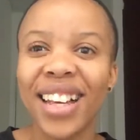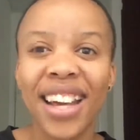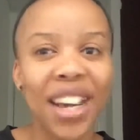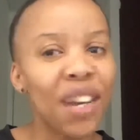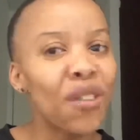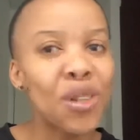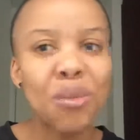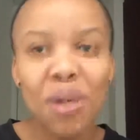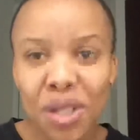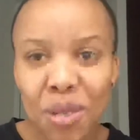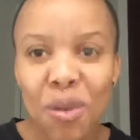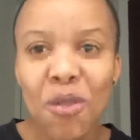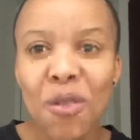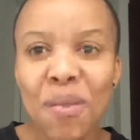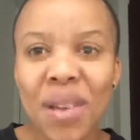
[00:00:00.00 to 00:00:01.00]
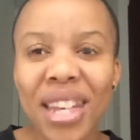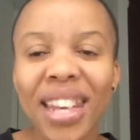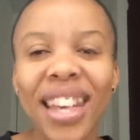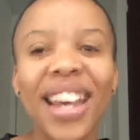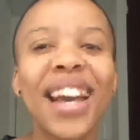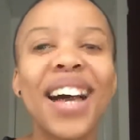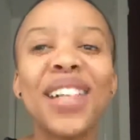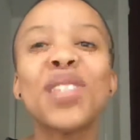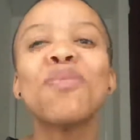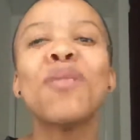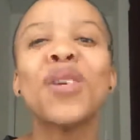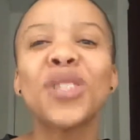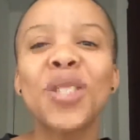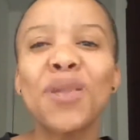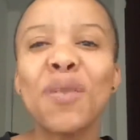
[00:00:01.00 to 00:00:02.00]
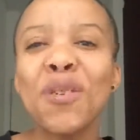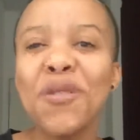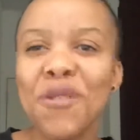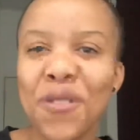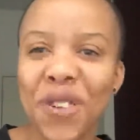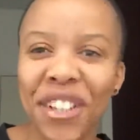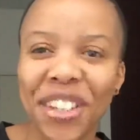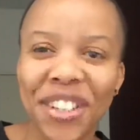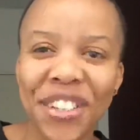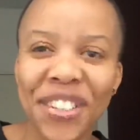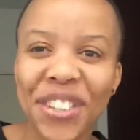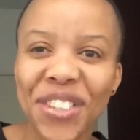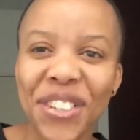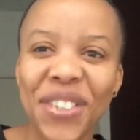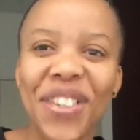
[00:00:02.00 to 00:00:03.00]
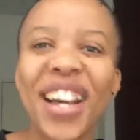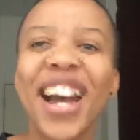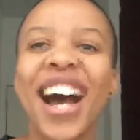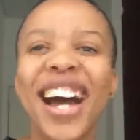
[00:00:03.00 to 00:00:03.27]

And if it's possible for me, it's possible for you too.